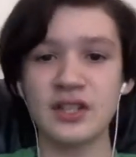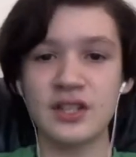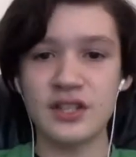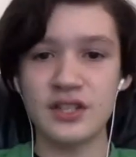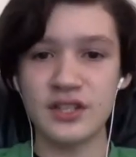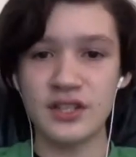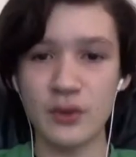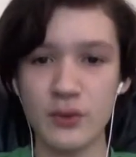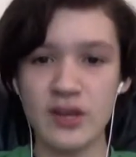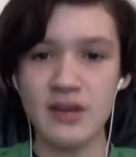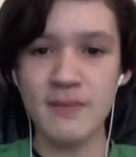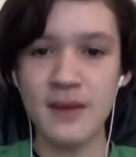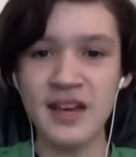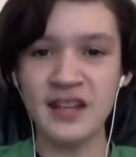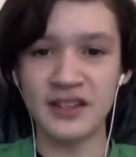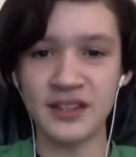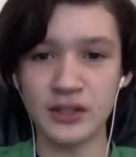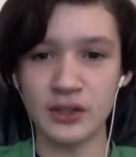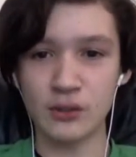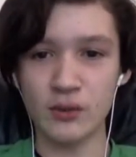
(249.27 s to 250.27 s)
So he
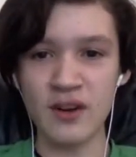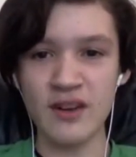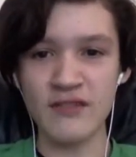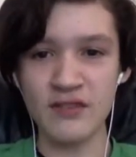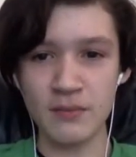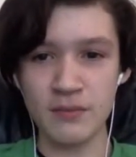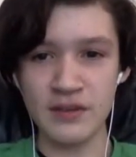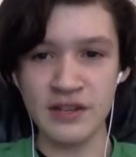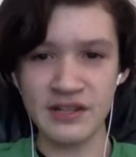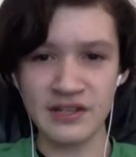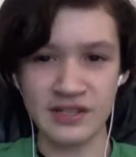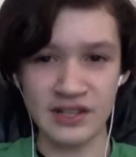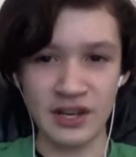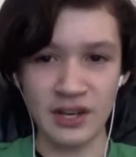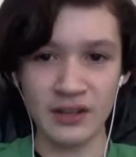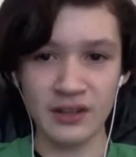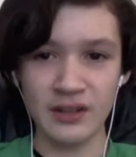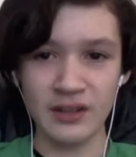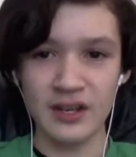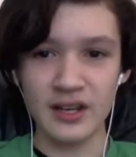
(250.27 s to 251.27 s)
made the gravy
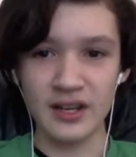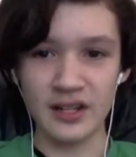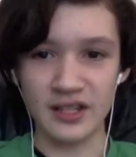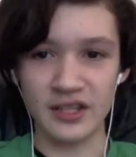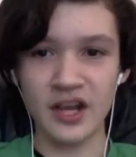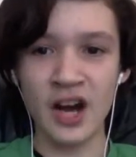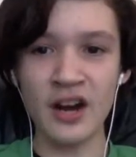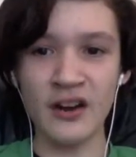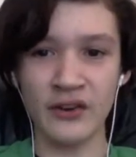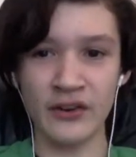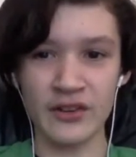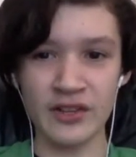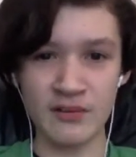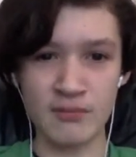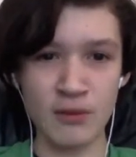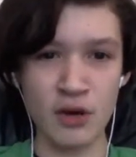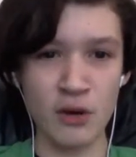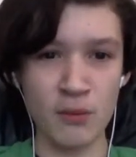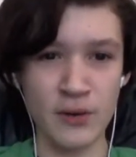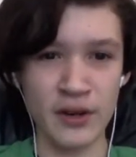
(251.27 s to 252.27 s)
pizza and got on his
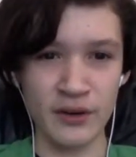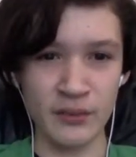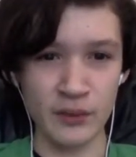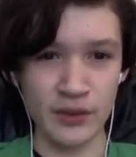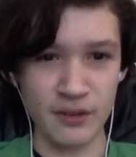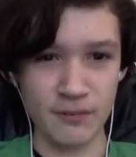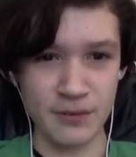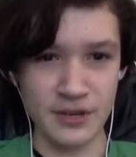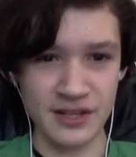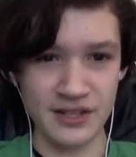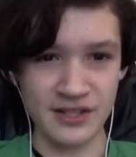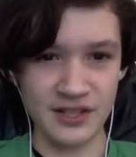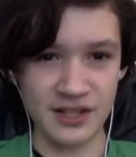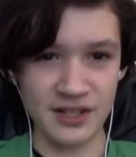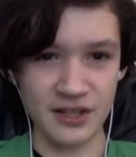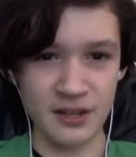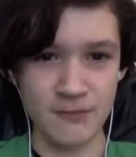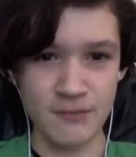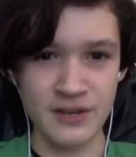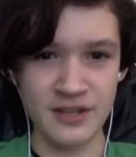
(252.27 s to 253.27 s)
moped with the pizza
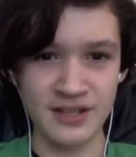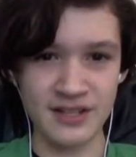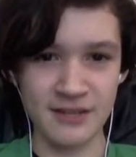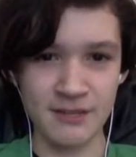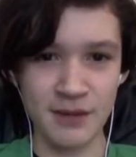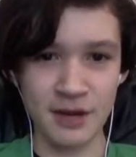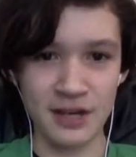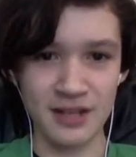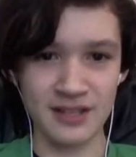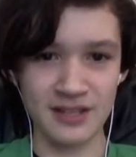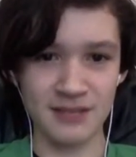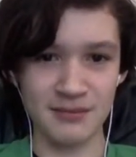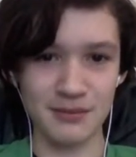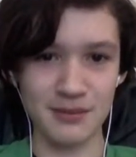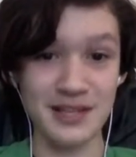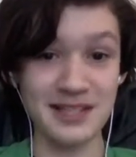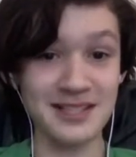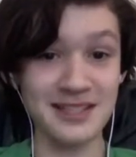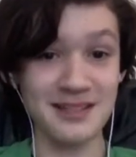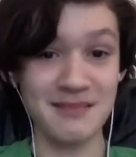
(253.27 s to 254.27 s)
in the pizza box and
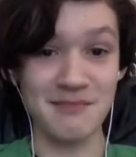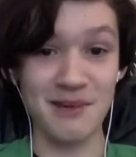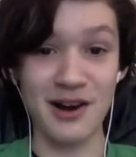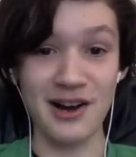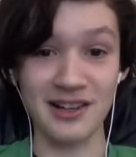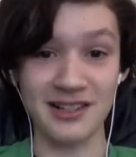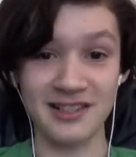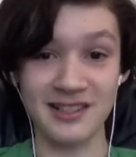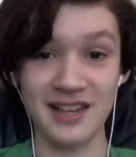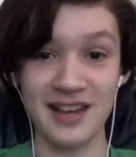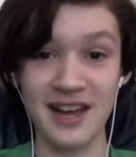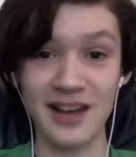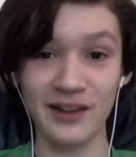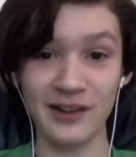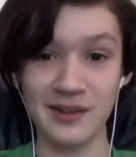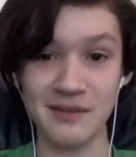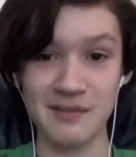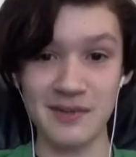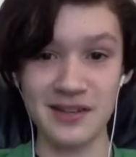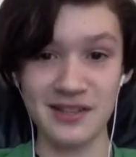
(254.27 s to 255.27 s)
placed the box that
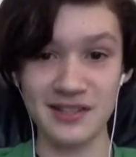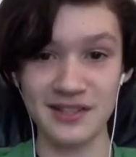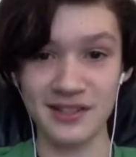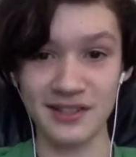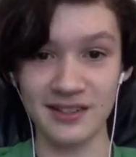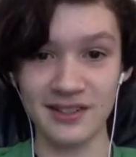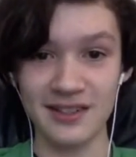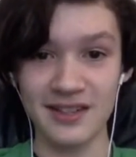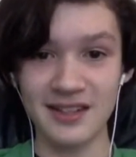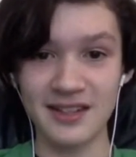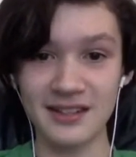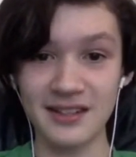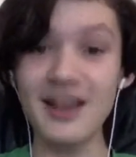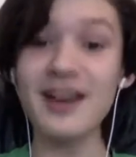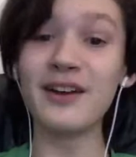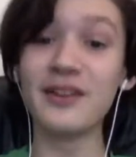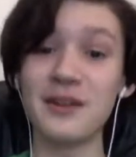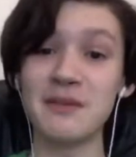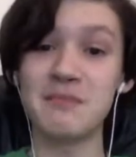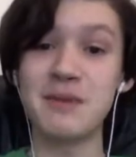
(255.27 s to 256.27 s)
held the pizza
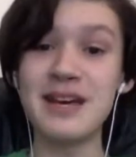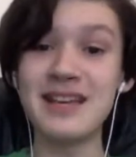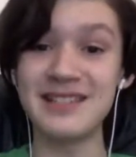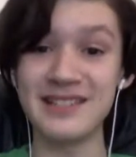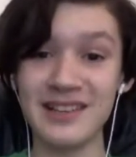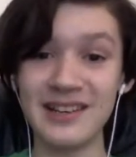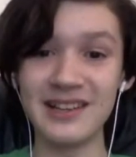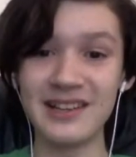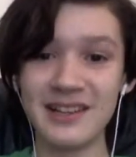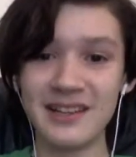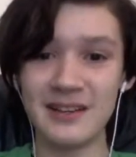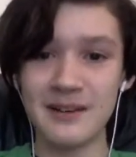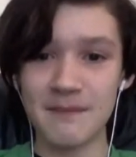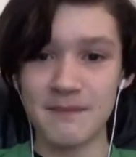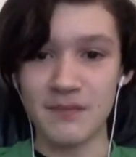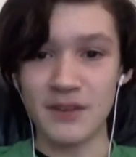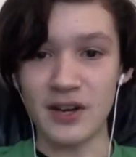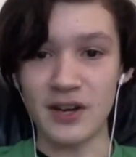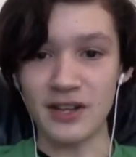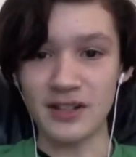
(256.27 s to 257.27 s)
that held the pizza
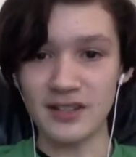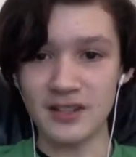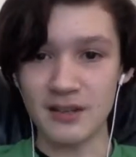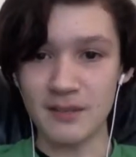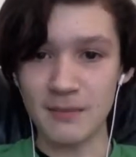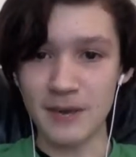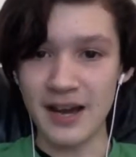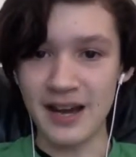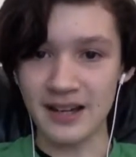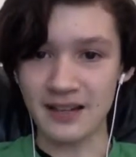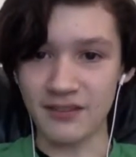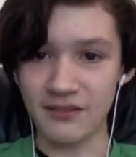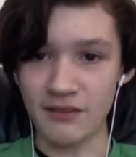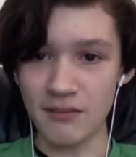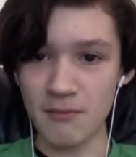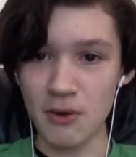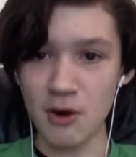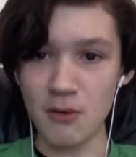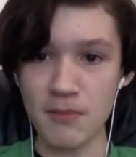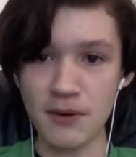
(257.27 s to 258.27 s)
onto the back of the
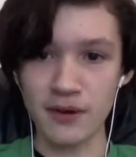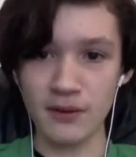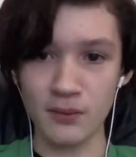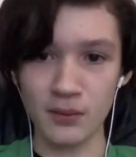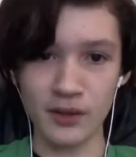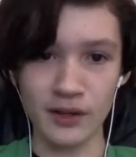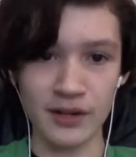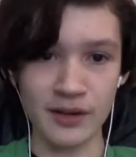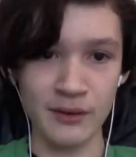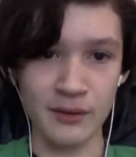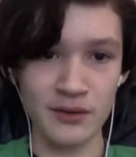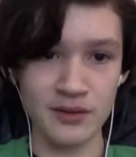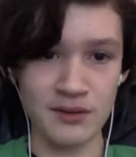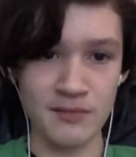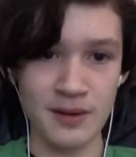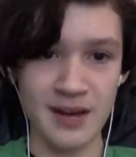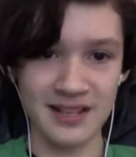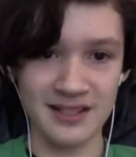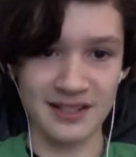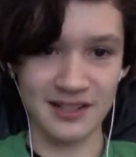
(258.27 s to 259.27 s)
moped where there was a
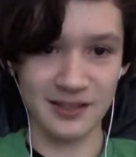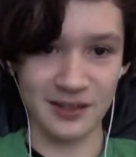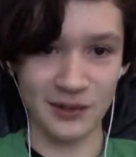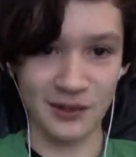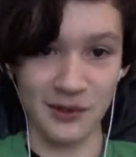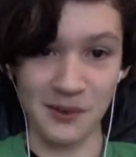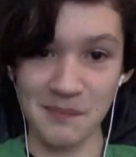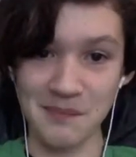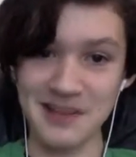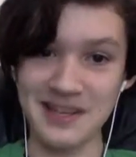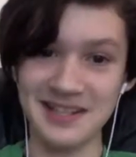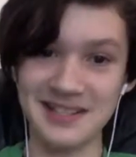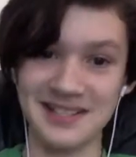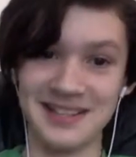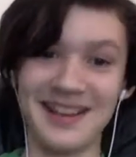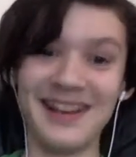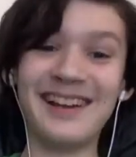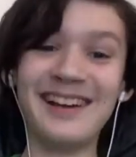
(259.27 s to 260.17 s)
basket to hold pizza.